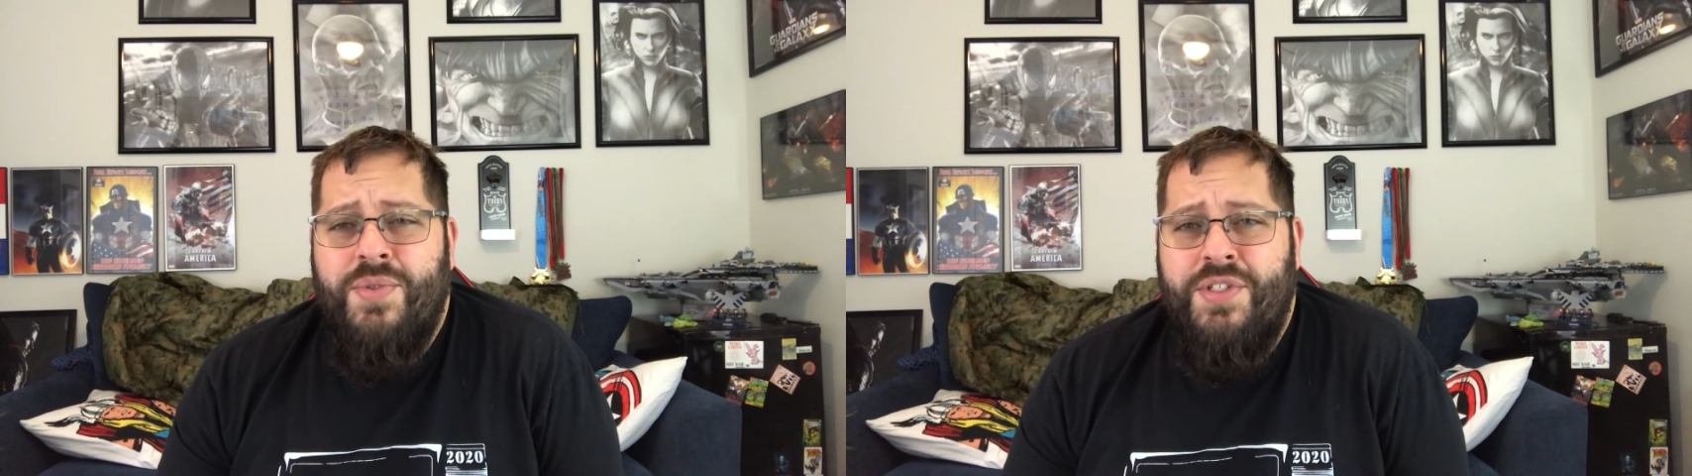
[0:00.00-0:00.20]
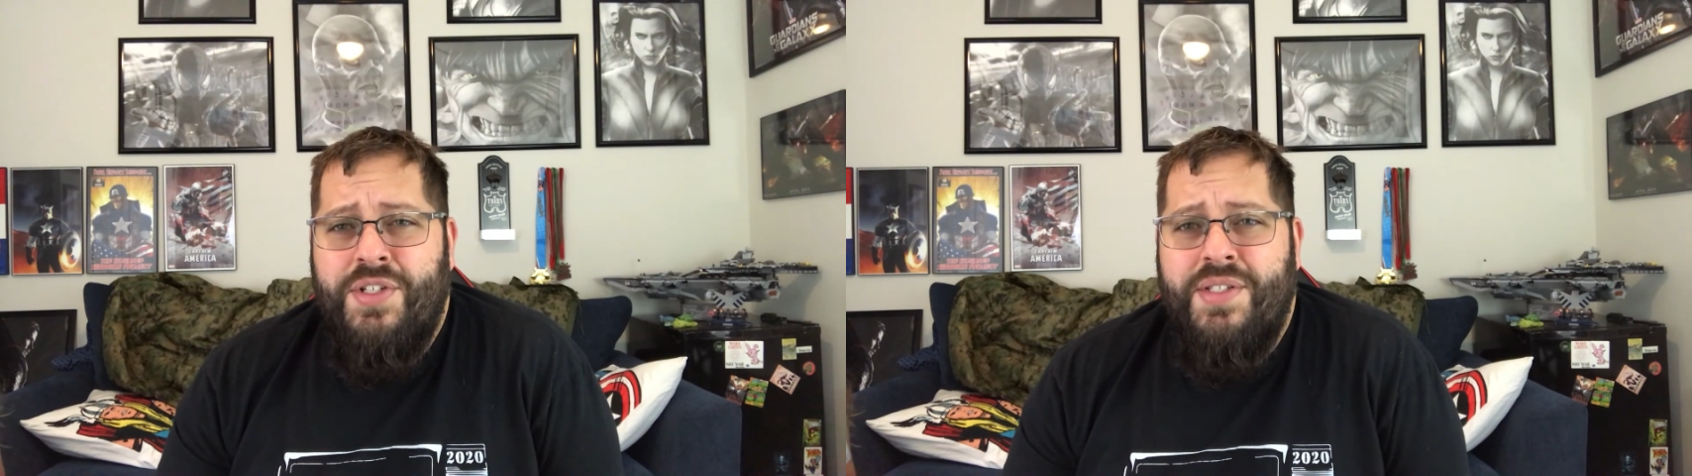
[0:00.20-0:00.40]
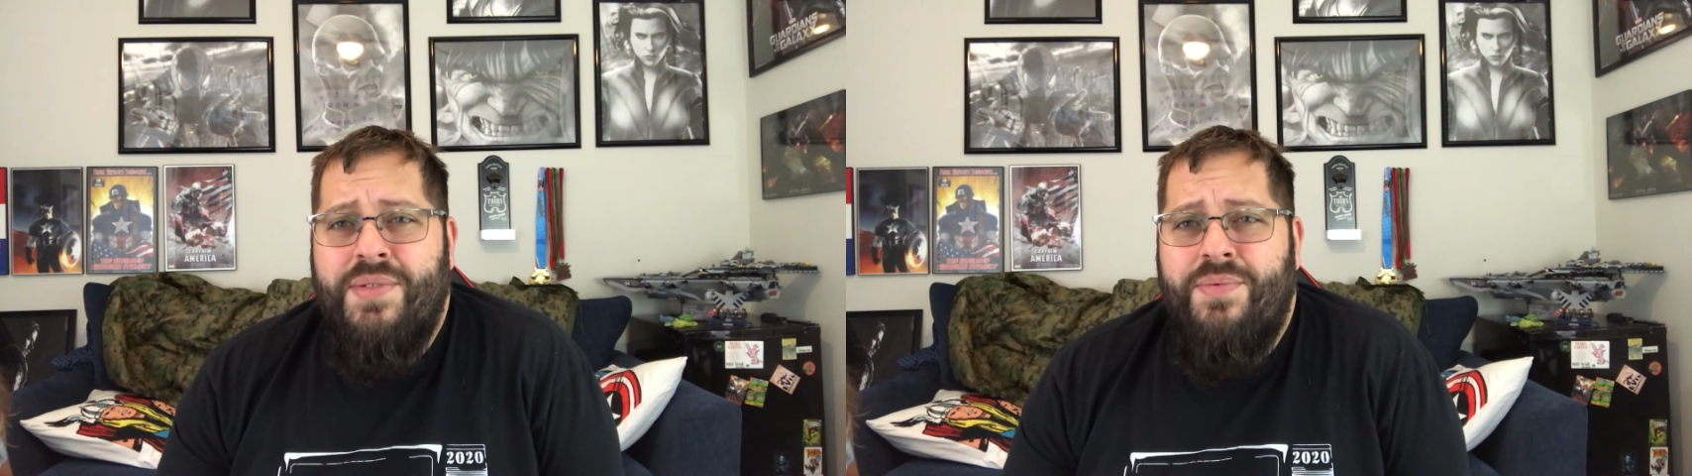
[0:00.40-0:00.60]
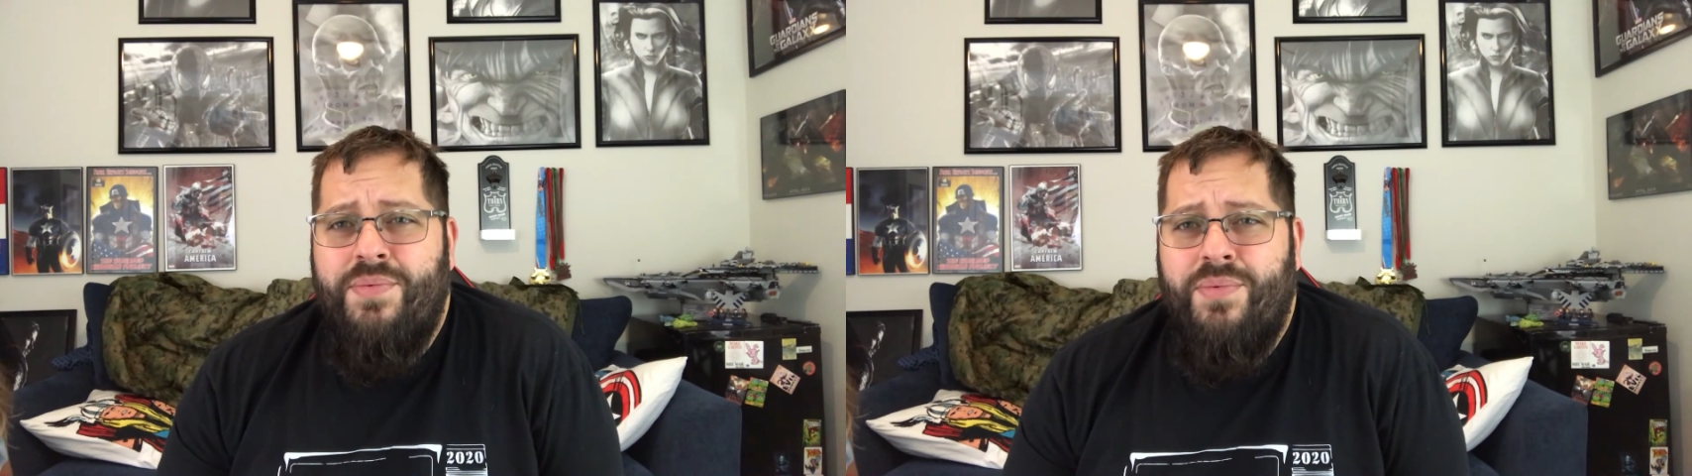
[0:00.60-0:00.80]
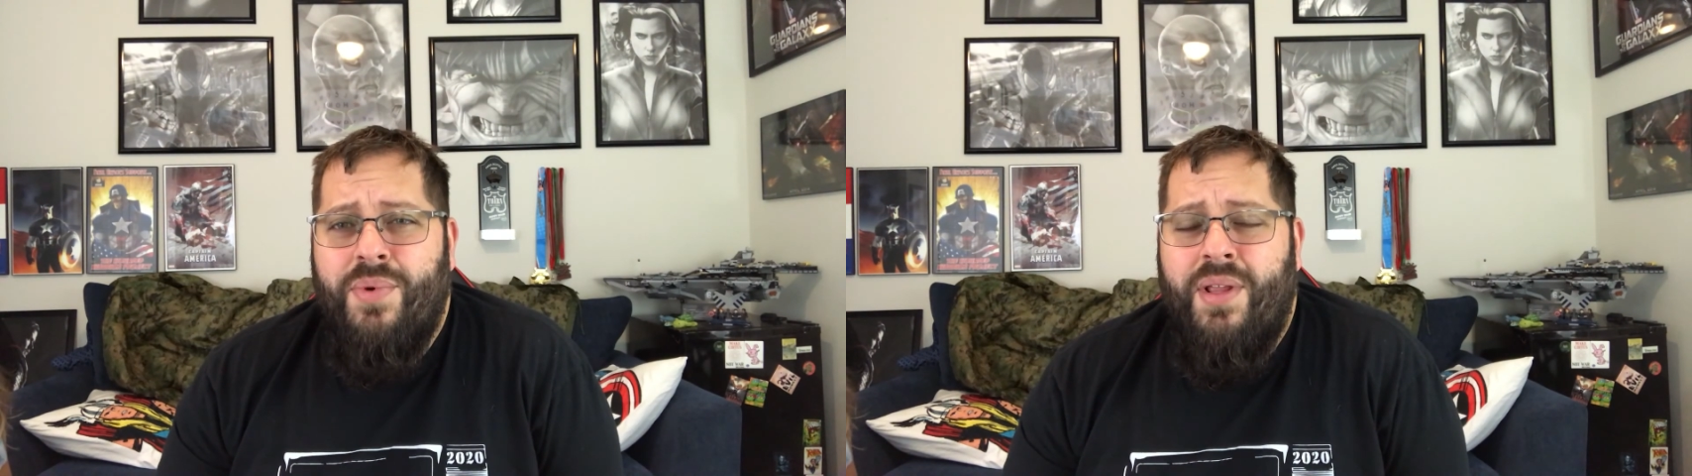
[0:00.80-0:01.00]
was just
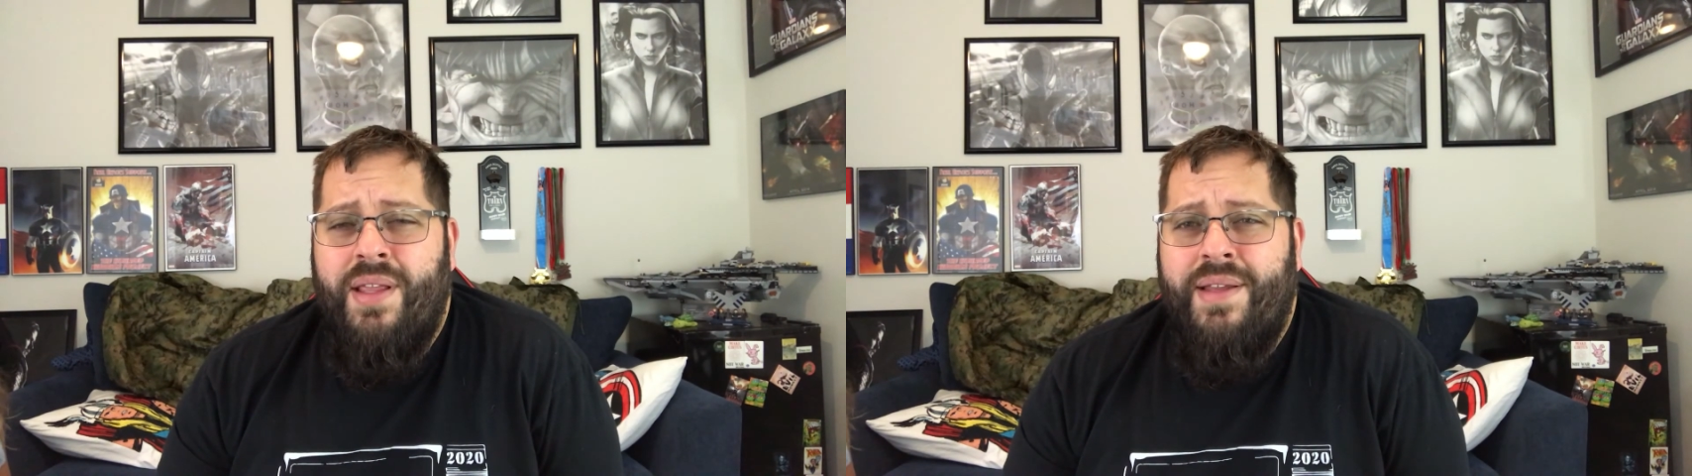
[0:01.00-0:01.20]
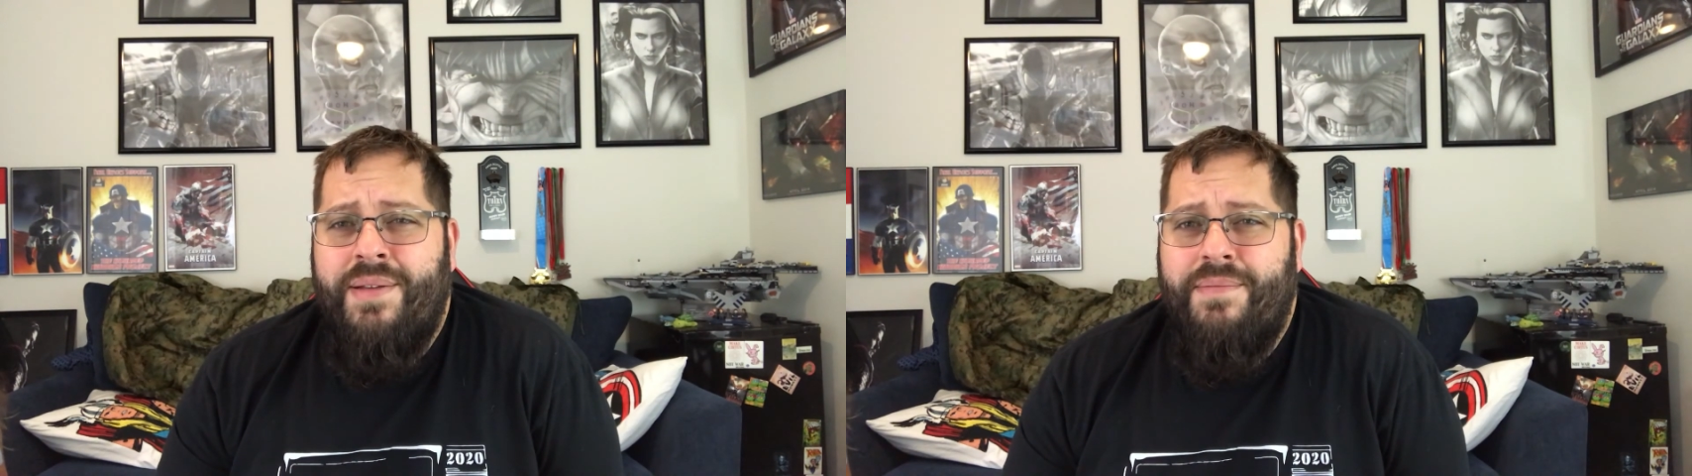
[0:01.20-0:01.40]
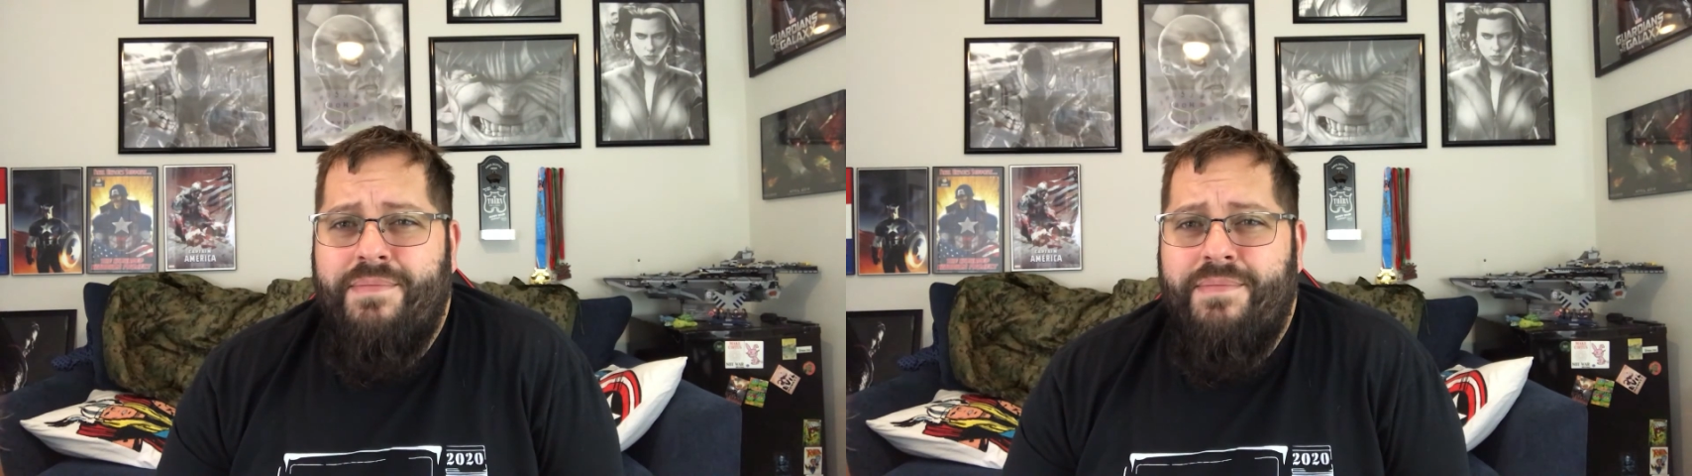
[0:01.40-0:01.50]
really,